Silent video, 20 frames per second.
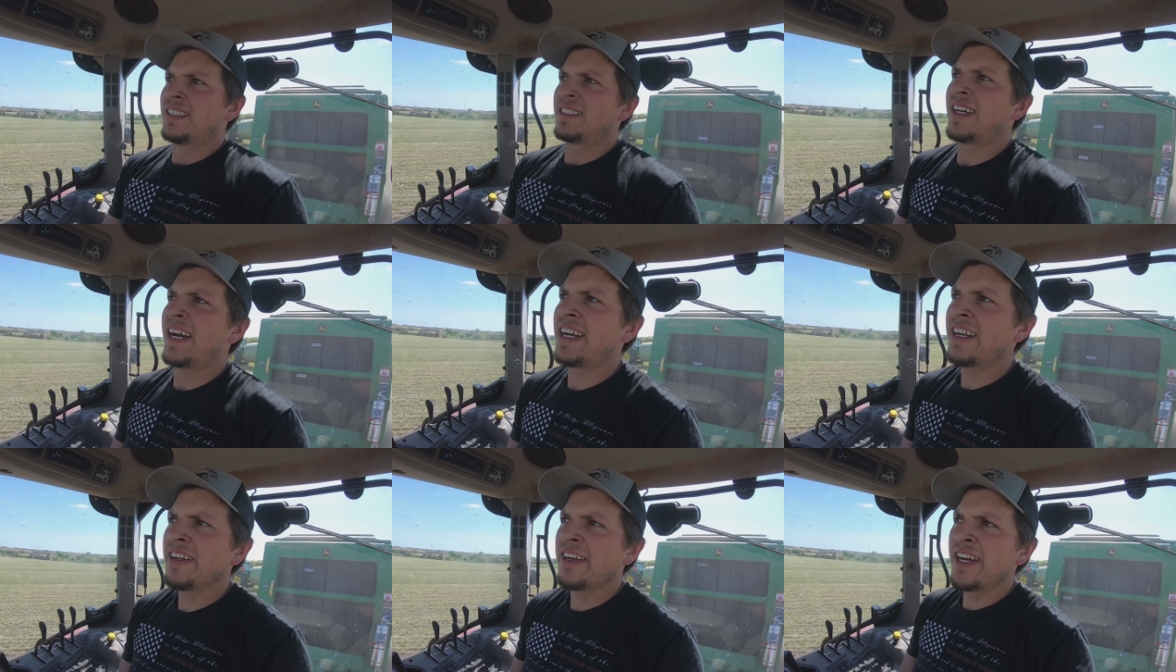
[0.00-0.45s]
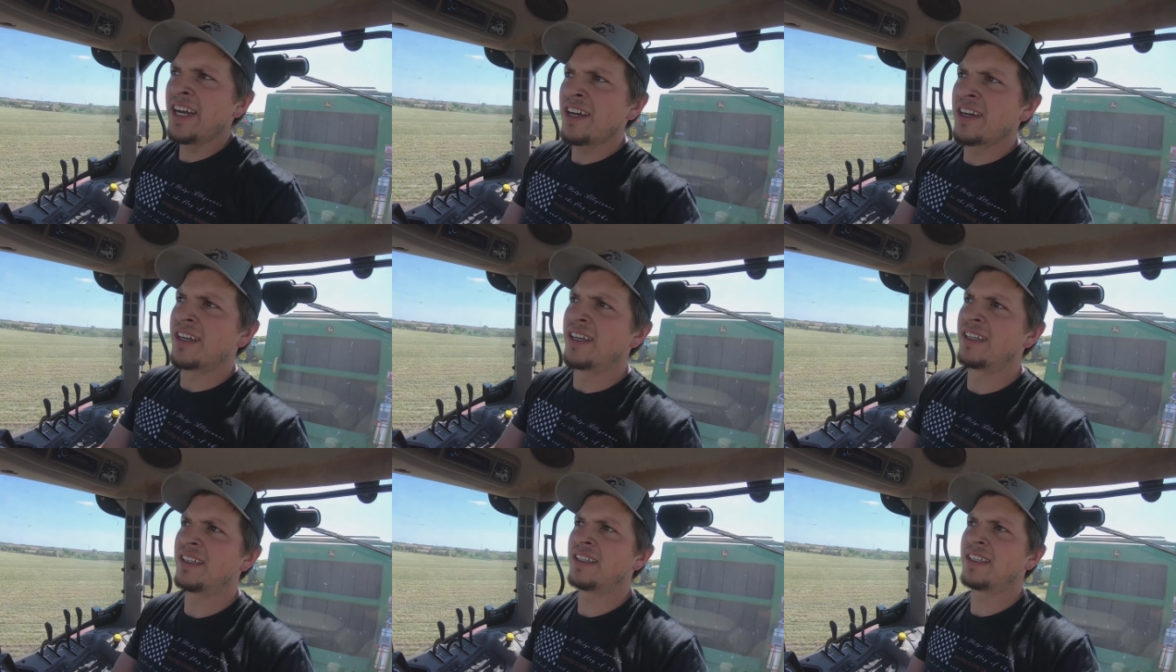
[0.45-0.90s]
So I don't know.
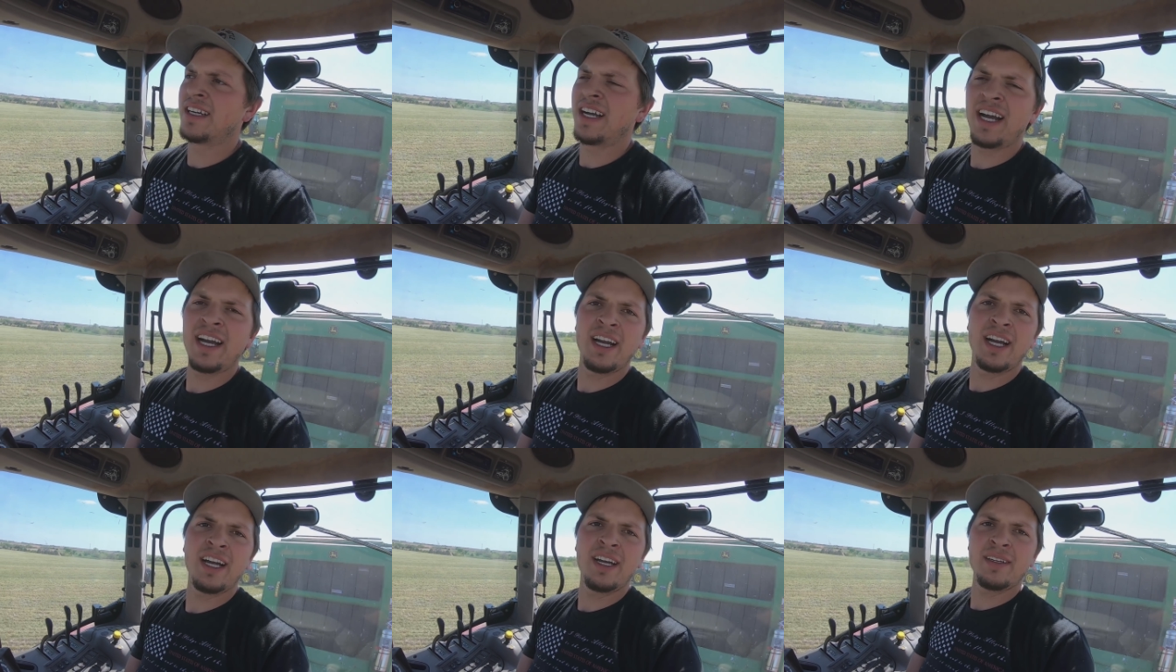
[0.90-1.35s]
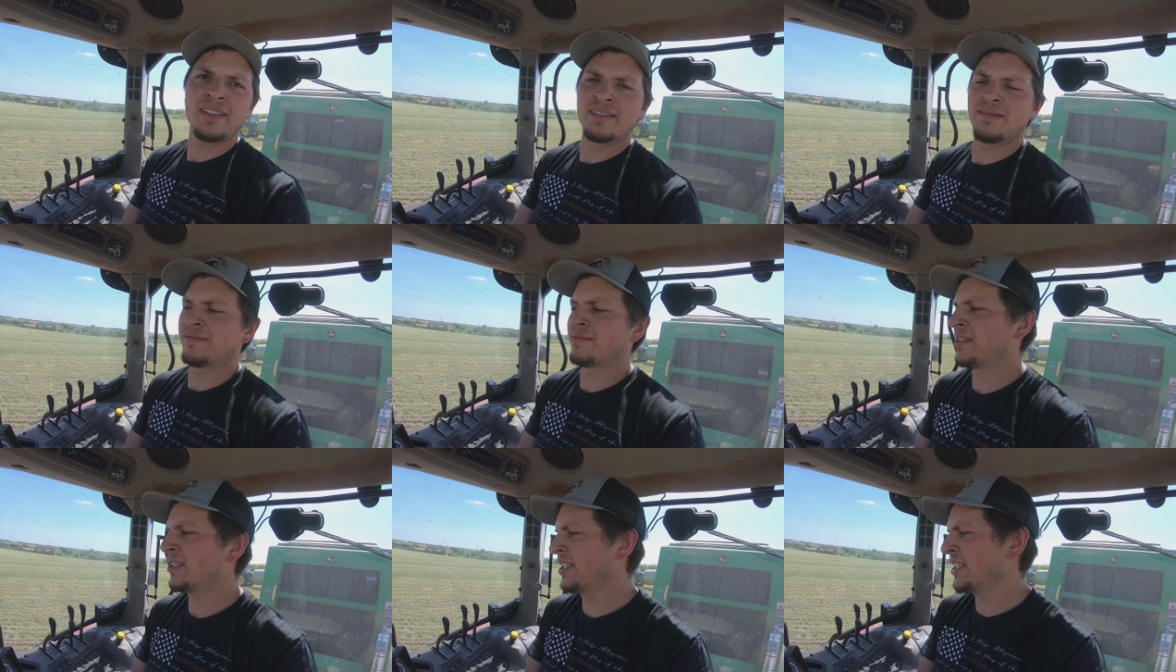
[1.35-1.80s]
I
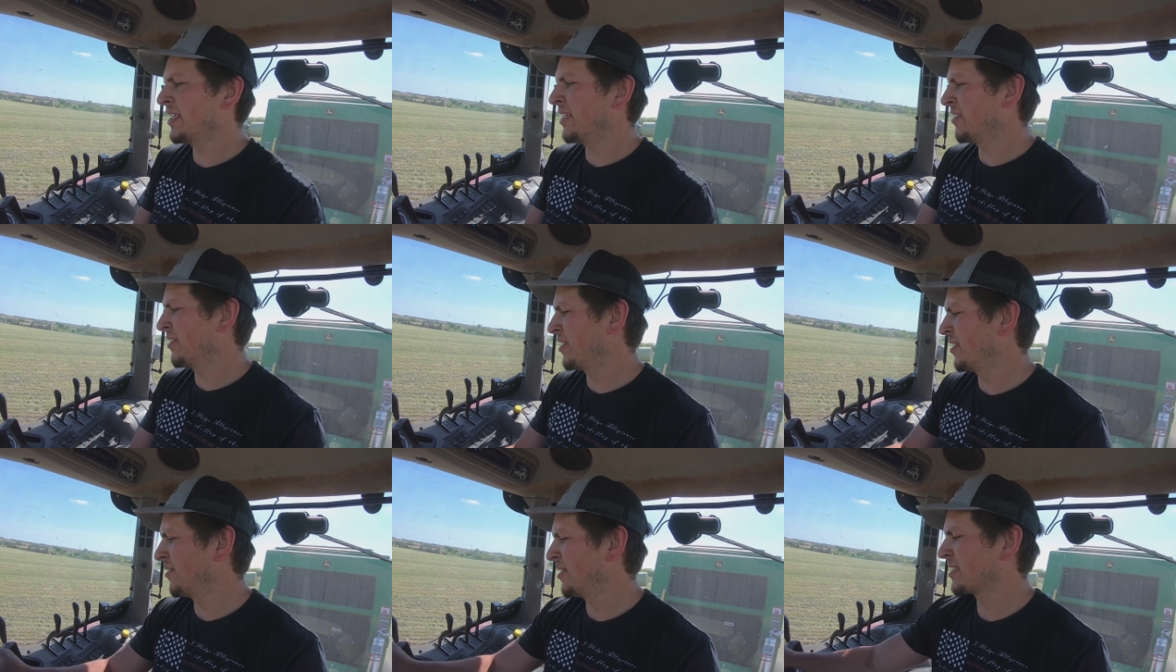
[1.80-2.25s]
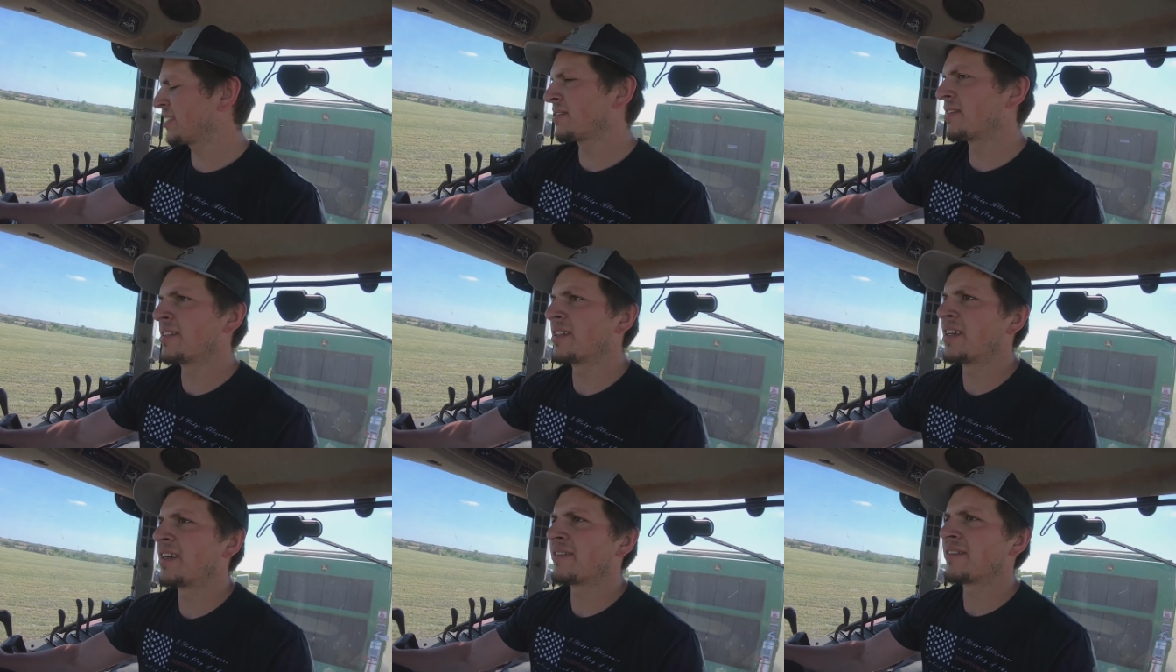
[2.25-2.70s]
really don't know what's
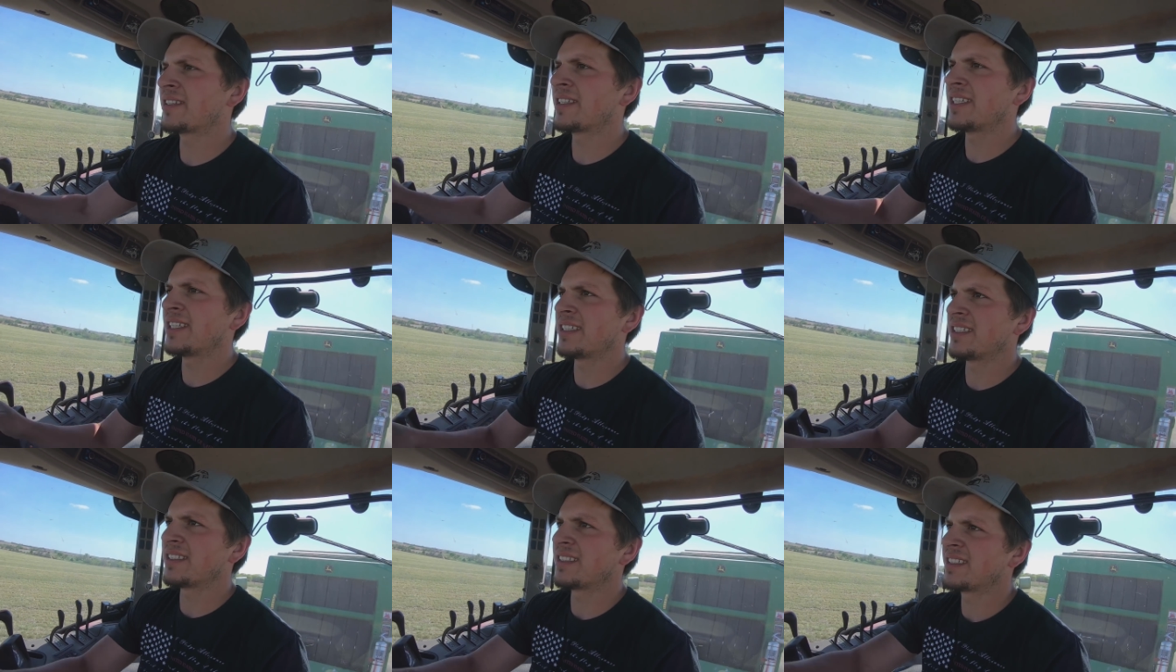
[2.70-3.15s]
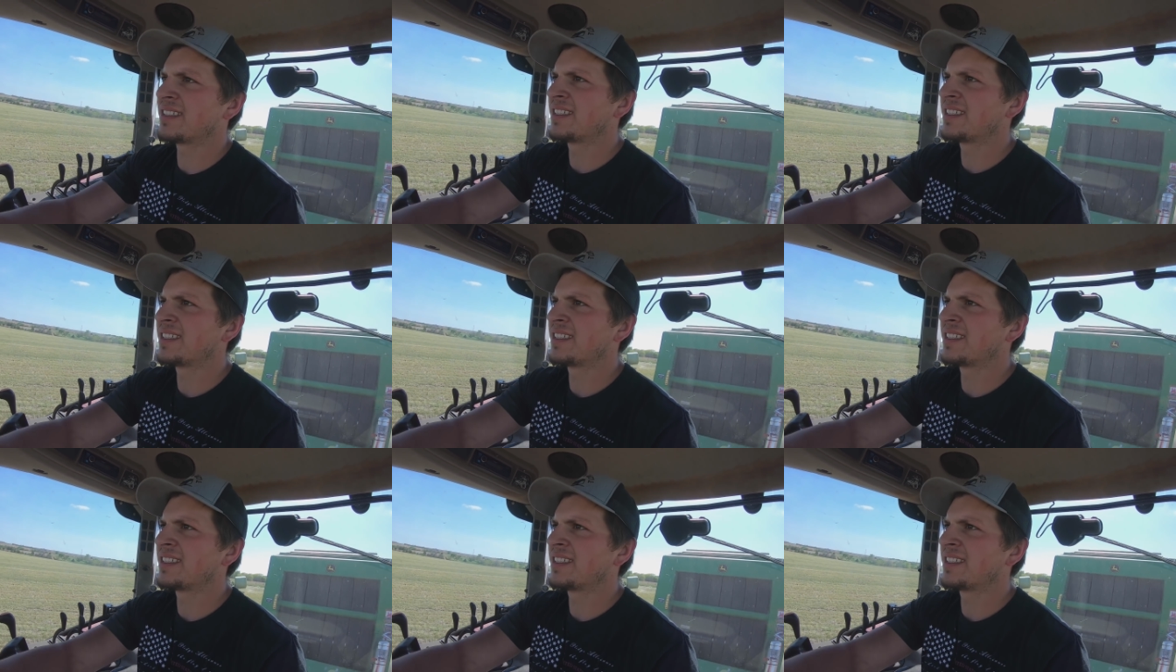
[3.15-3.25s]
going on with it.